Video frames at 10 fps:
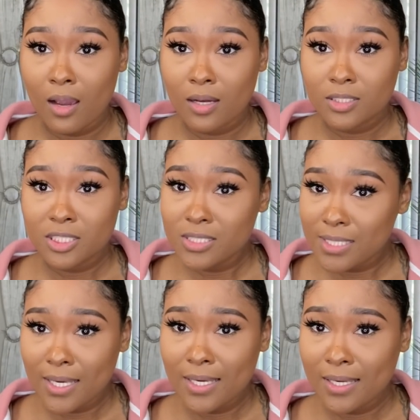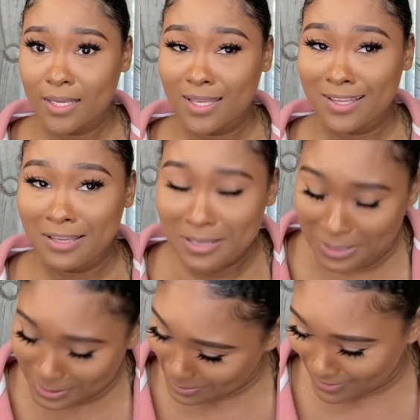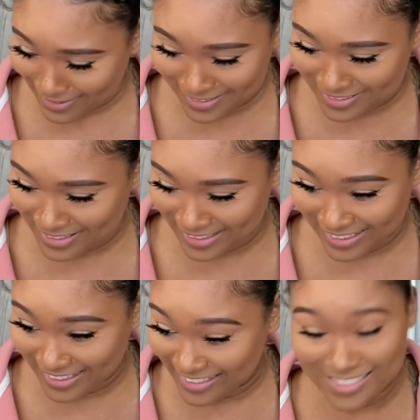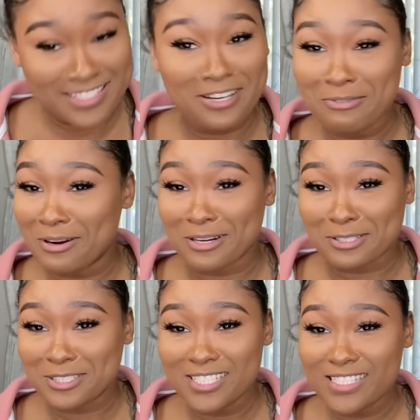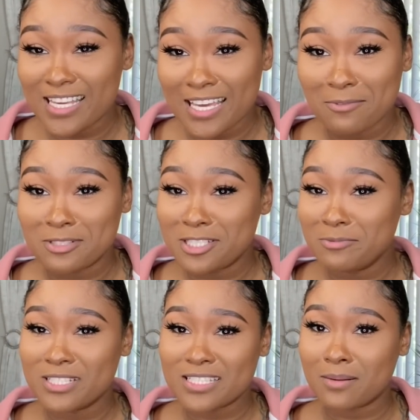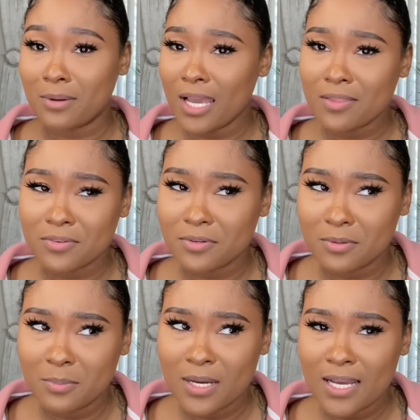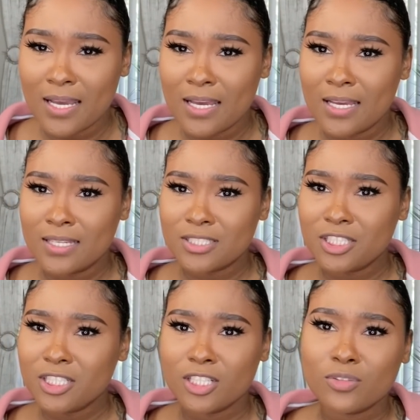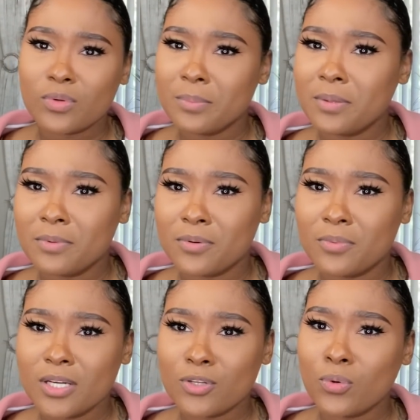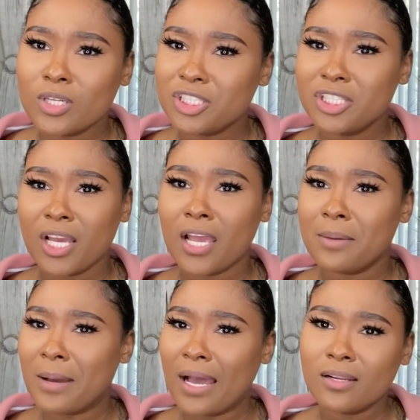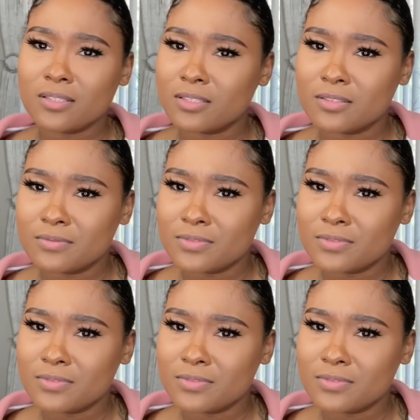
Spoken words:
She said, this whole word. She said when she went to the bathroom, she couldn't remember what door she came out of.